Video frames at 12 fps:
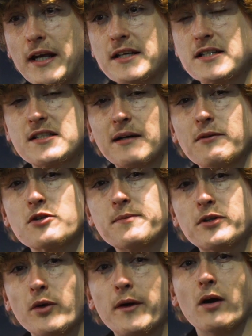next to someone who's
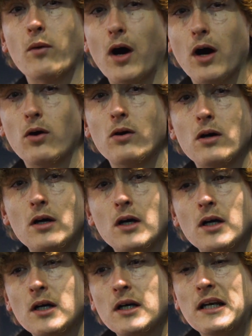been doing it a while,
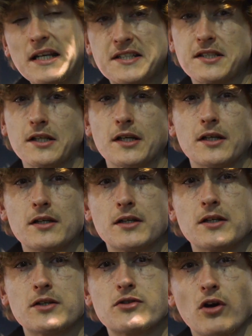listen.
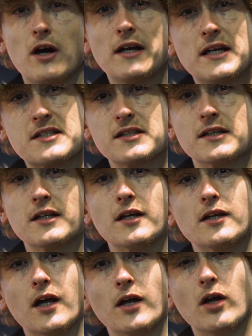Try and listen
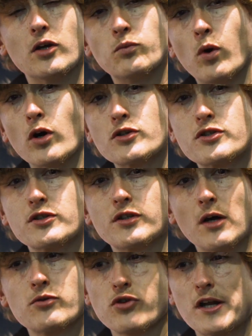and watch.
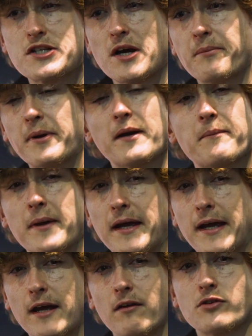Don't try and jump in and be a
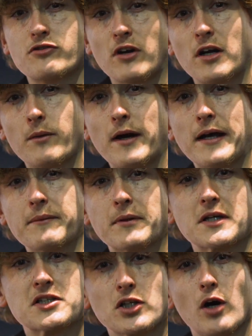hero straight away,
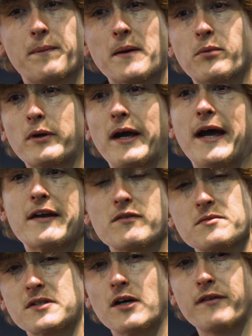because a lot of people get ahead of
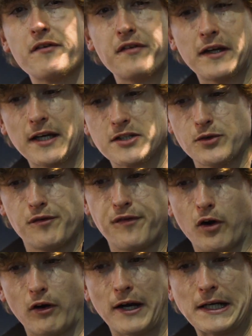themselves. They think it's
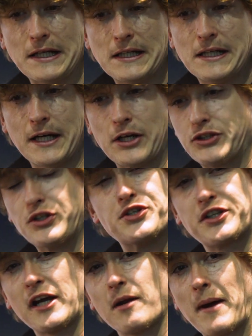authority, and as soon as you get the